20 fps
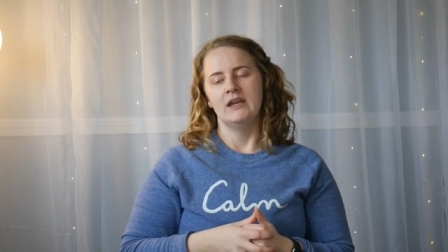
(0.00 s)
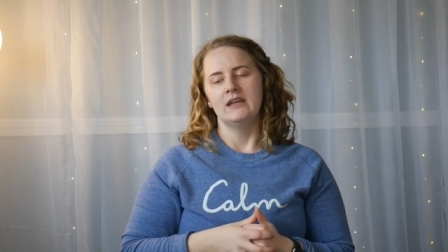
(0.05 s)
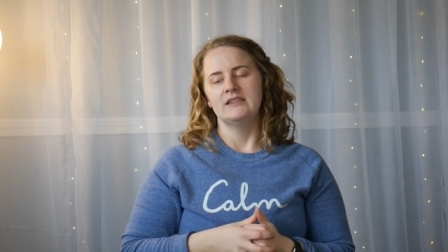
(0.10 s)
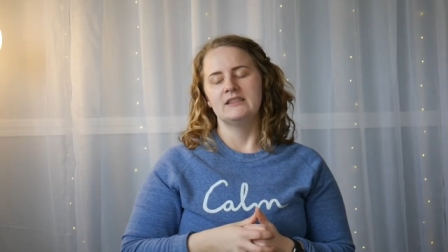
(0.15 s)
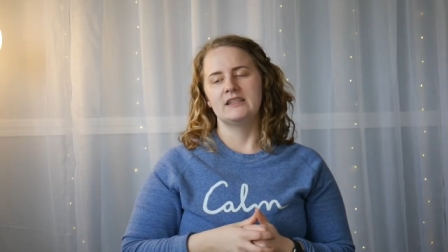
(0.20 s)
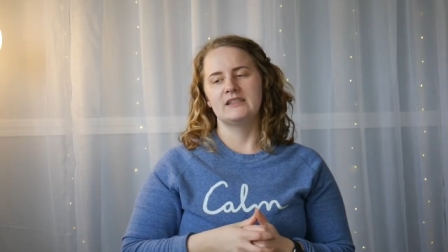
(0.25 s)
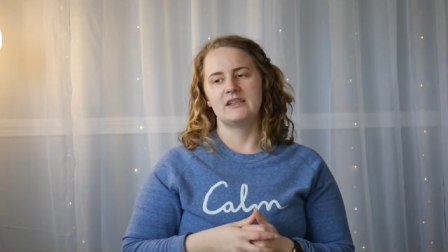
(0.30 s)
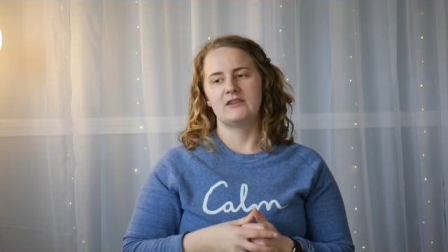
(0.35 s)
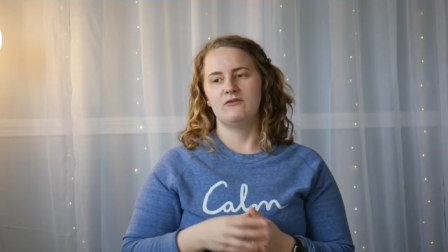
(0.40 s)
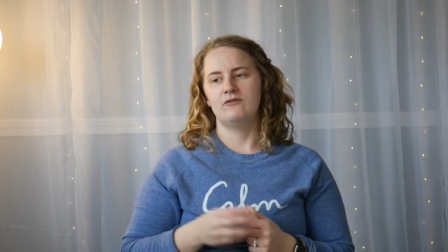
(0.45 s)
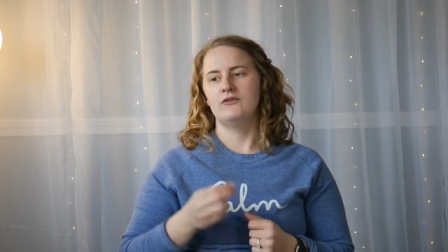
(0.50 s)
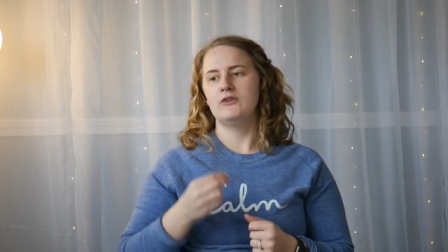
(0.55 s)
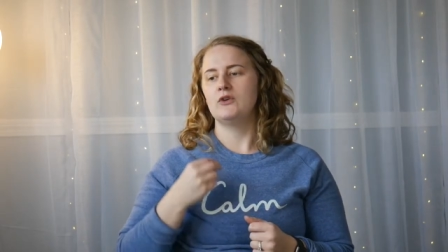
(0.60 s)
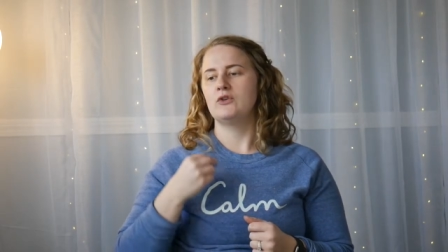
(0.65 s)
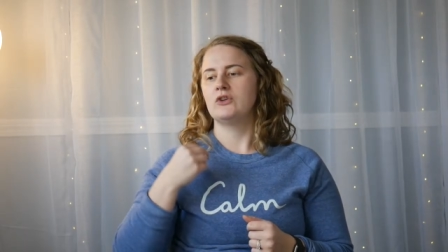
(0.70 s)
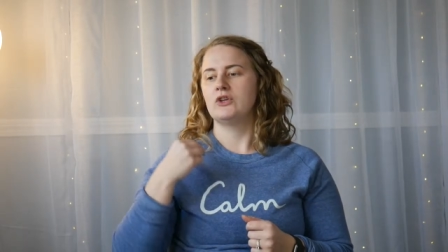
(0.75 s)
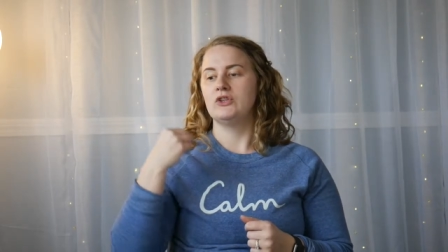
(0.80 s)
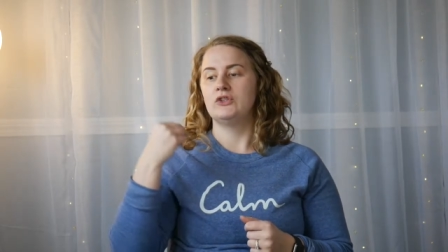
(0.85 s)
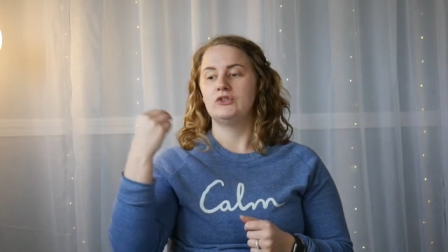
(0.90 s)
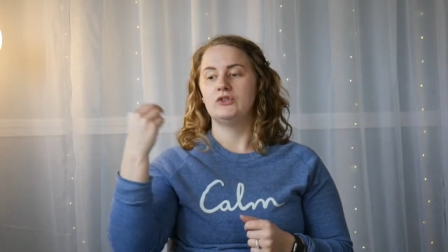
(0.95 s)
Does it feel
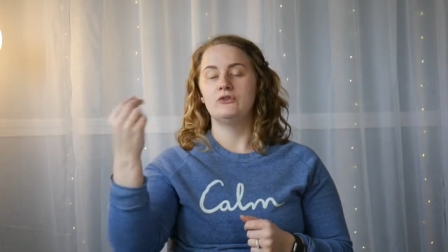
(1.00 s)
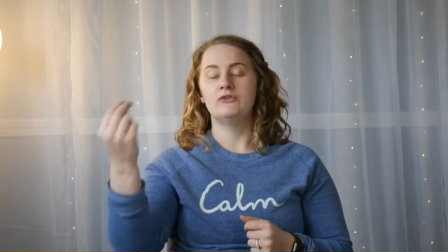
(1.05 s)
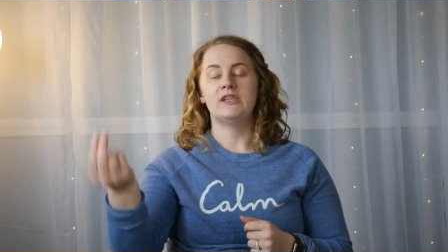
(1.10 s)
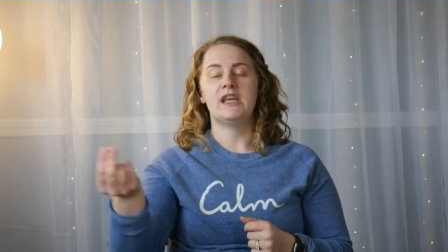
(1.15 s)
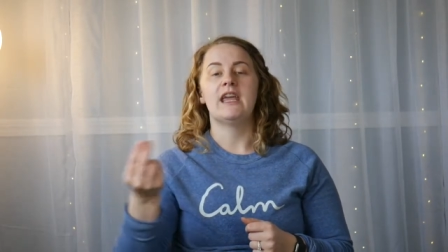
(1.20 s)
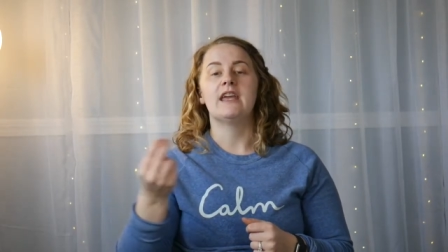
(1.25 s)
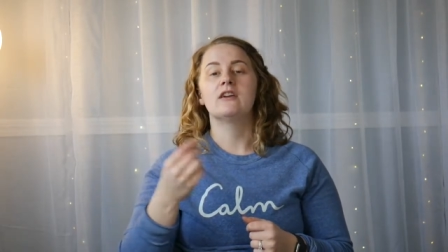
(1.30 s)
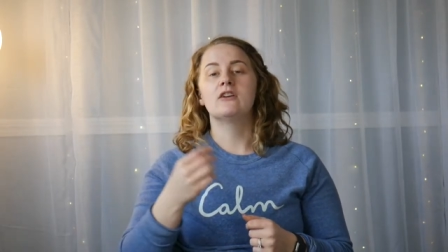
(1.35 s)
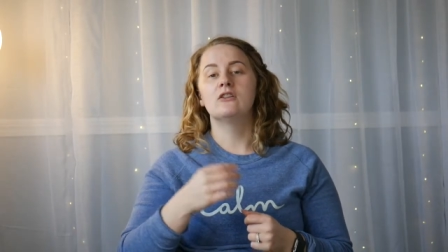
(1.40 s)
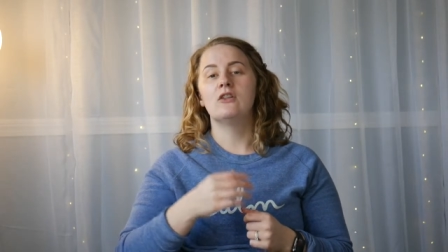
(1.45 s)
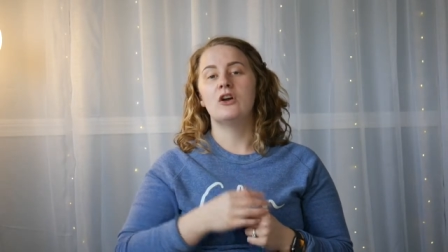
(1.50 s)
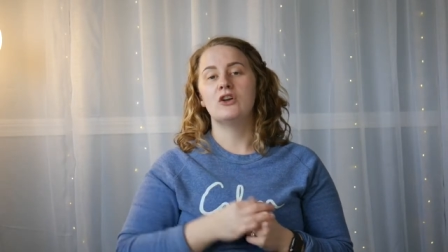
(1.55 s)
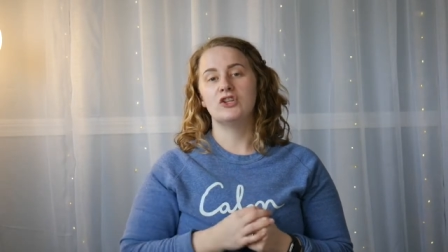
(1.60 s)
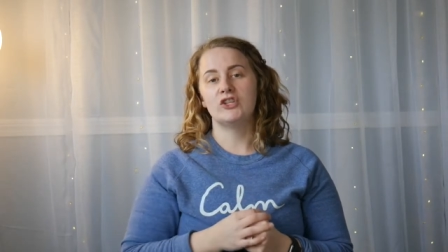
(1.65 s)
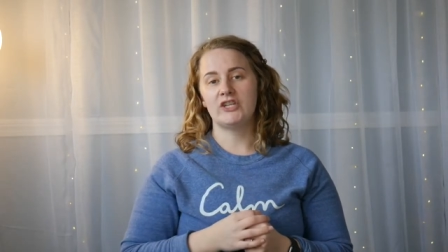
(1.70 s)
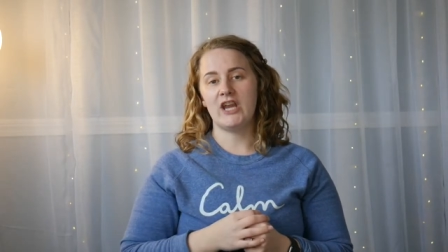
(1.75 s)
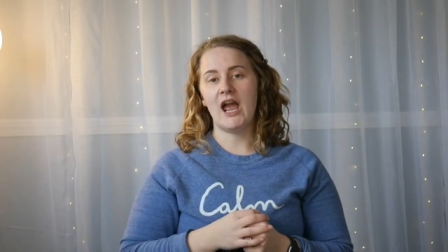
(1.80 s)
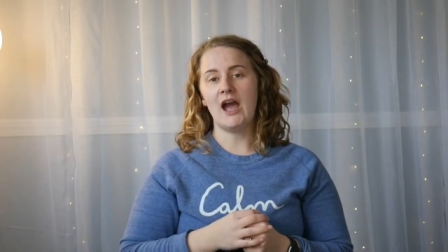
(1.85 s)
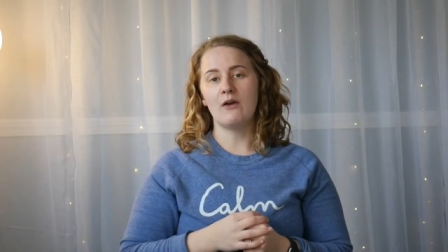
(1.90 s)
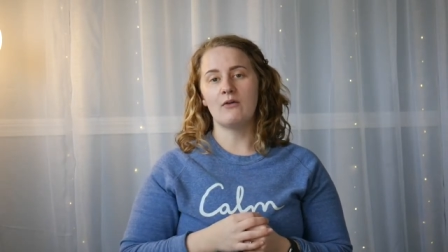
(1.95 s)
good to take a long
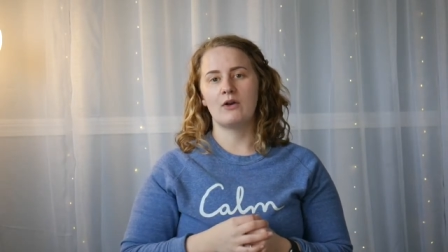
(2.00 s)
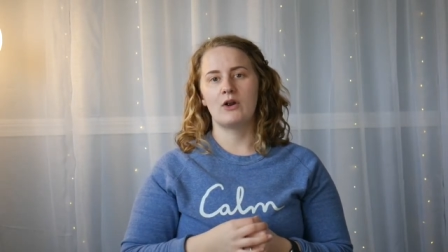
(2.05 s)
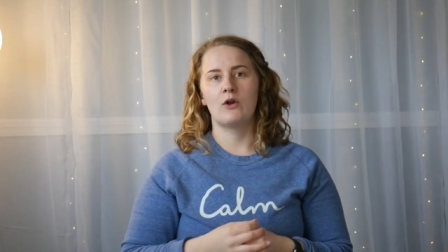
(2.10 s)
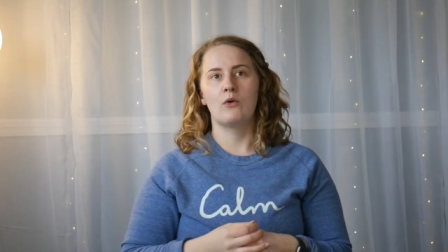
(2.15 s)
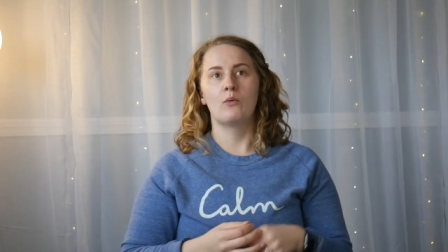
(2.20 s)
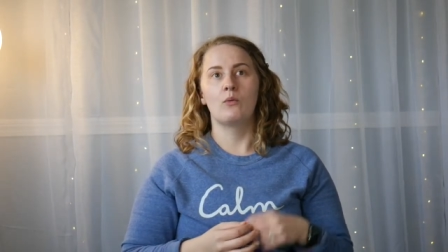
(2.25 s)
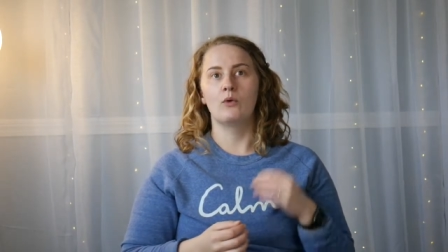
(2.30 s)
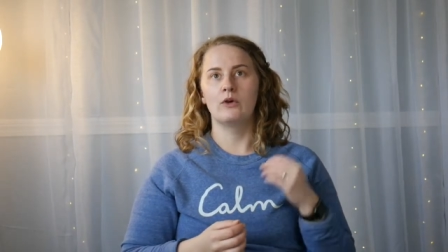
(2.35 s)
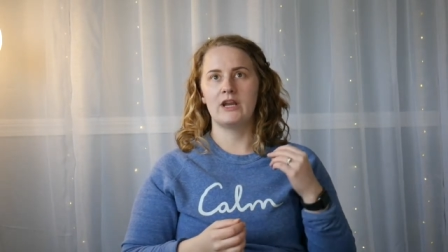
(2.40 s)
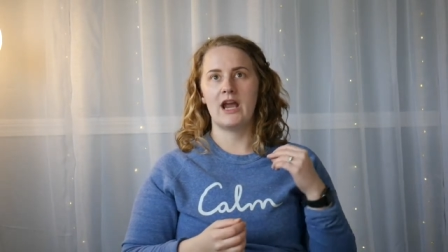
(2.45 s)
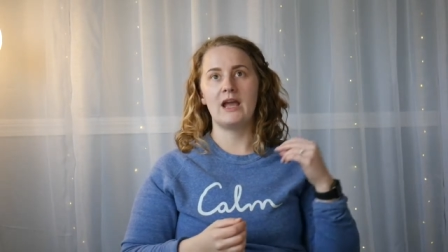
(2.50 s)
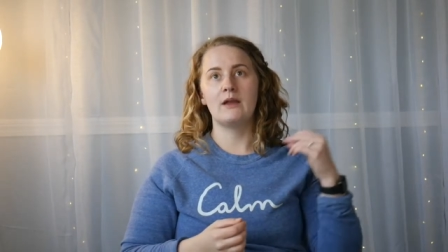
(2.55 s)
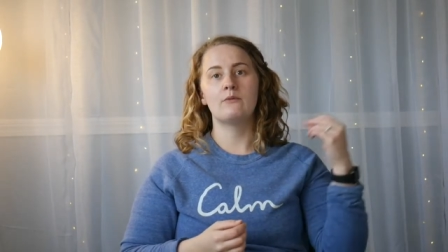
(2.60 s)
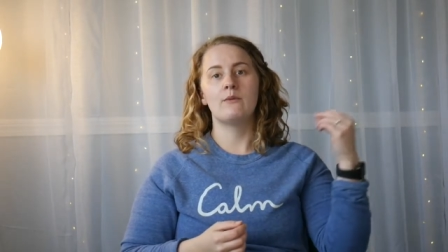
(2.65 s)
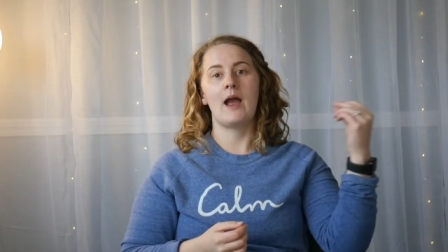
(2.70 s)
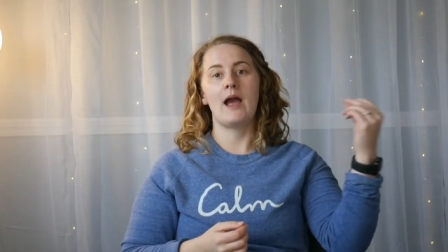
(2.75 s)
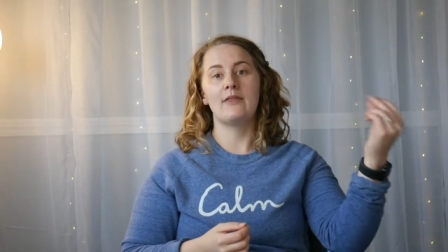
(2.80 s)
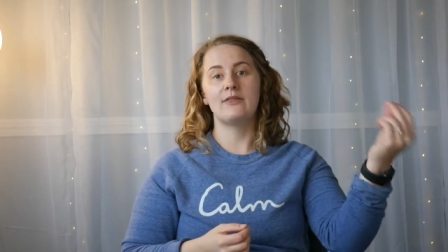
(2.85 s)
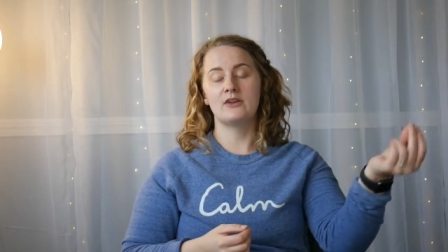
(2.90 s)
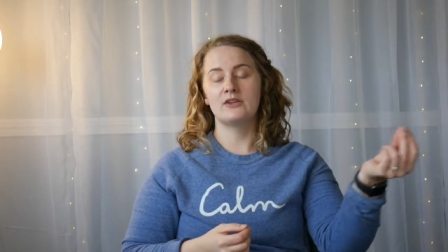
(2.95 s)
shower? Would I
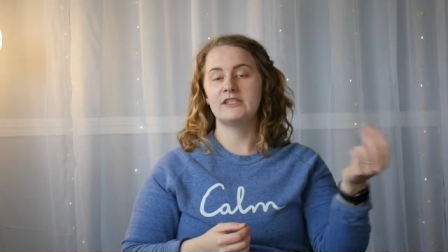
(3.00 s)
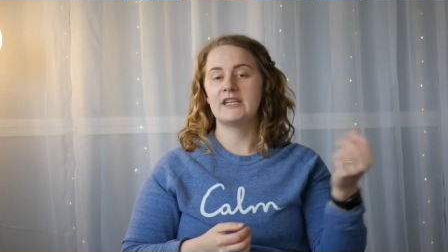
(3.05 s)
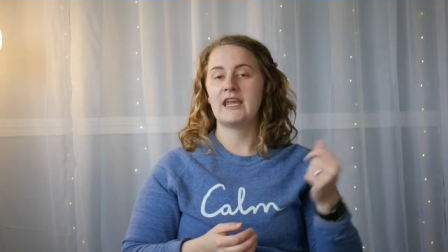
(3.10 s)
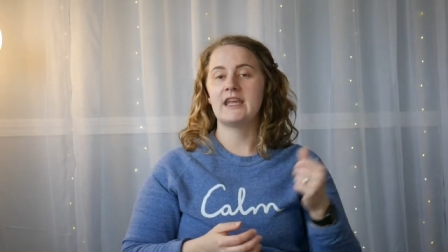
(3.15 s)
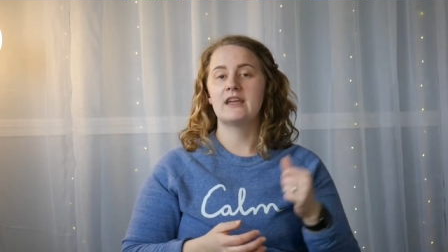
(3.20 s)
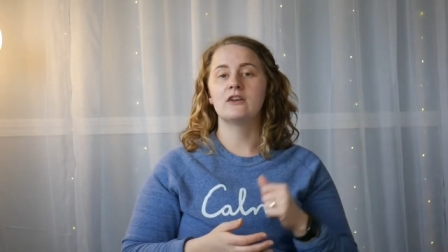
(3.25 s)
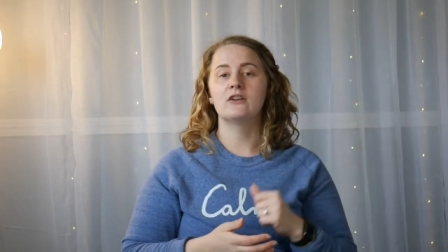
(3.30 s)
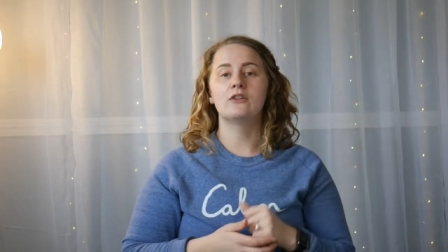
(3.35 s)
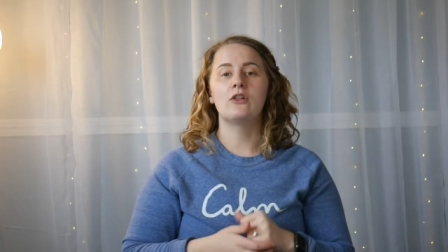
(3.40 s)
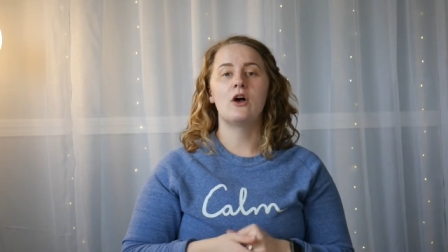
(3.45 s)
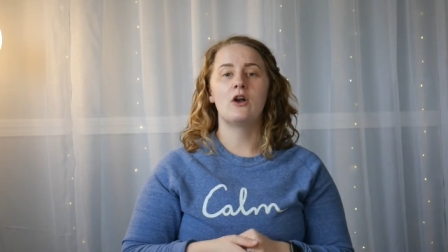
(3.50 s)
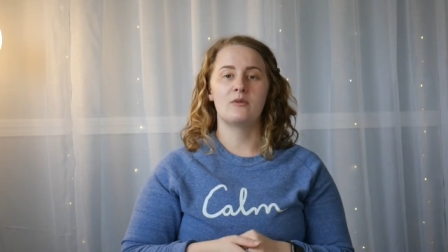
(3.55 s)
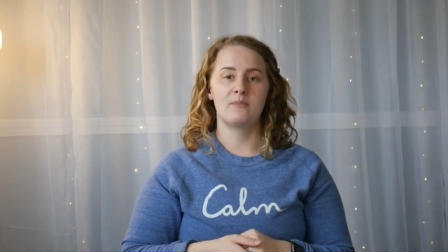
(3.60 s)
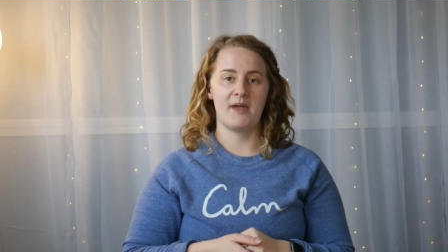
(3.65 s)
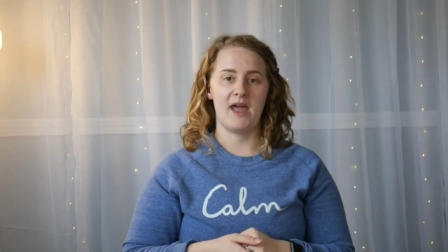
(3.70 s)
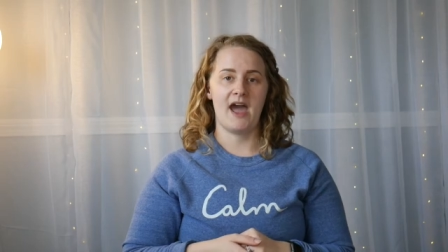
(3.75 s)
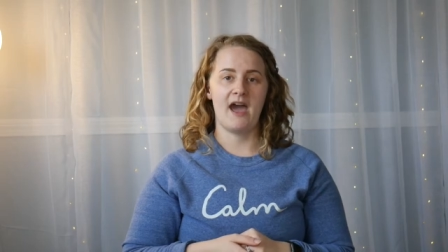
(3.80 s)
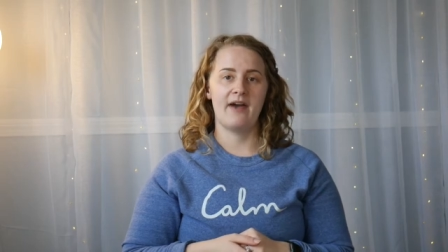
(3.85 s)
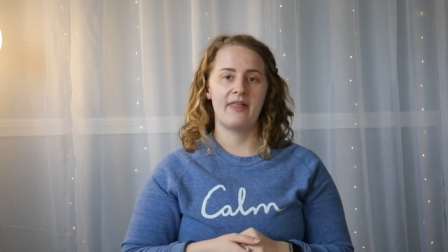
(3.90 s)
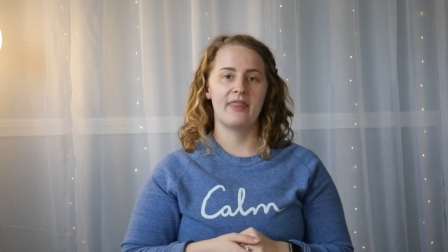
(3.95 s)
rather take a long
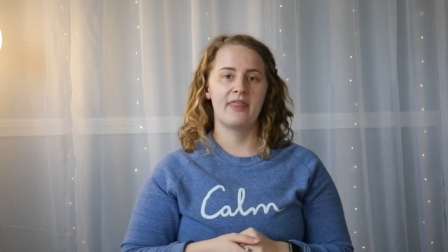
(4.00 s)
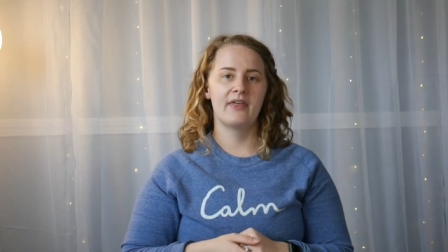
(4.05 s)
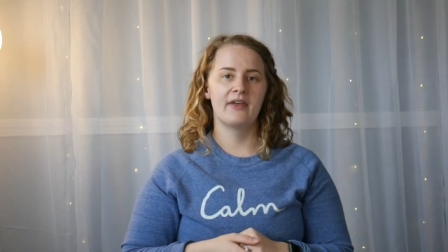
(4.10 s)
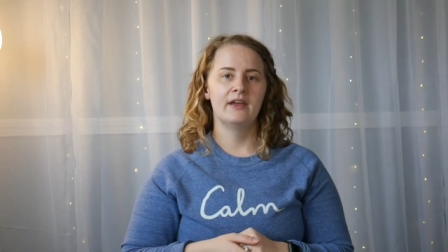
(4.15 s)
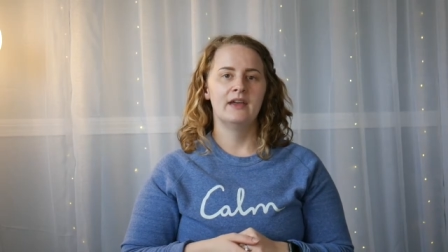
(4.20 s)
bath?